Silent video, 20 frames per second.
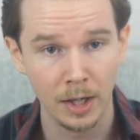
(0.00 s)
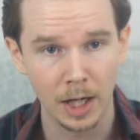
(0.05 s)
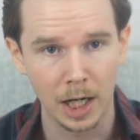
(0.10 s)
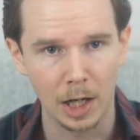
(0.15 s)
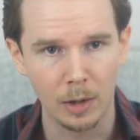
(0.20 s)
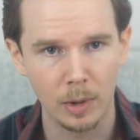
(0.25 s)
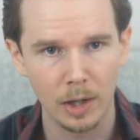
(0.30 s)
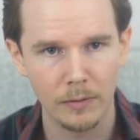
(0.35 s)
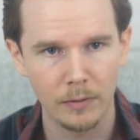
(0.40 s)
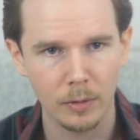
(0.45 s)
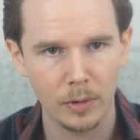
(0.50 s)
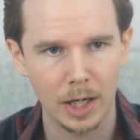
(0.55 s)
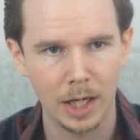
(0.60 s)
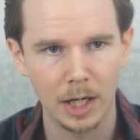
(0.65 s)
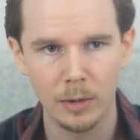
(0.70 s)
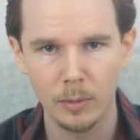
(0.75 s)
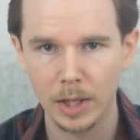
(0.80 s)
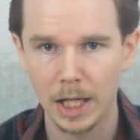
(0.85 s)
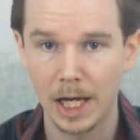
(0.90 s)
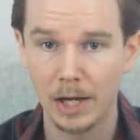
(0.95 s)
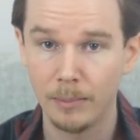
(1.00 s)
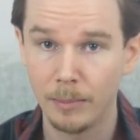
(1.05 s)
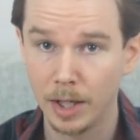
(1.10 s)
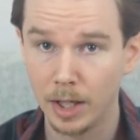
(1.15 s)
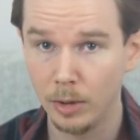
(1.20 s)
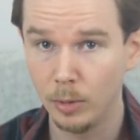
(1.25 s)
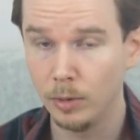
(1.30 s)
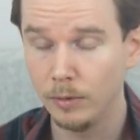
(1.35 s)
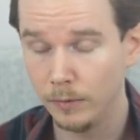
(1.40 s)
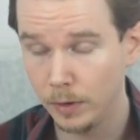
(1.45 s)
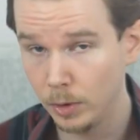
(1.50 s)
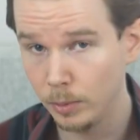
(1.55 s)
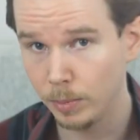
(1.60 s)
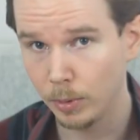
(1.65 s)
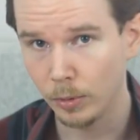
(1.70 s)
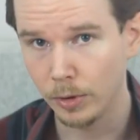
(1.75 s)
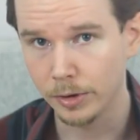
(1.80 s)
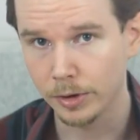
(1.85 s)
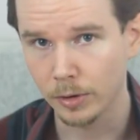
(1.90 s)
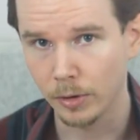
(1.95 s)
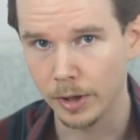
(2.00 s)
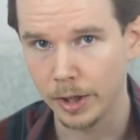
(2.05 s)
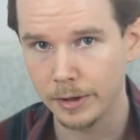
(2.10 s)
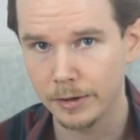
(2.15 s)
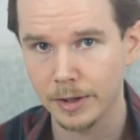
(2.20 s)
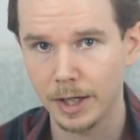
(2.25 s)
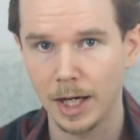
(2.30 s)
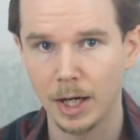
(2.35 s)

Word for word: However, I only have my own viewpoint on it.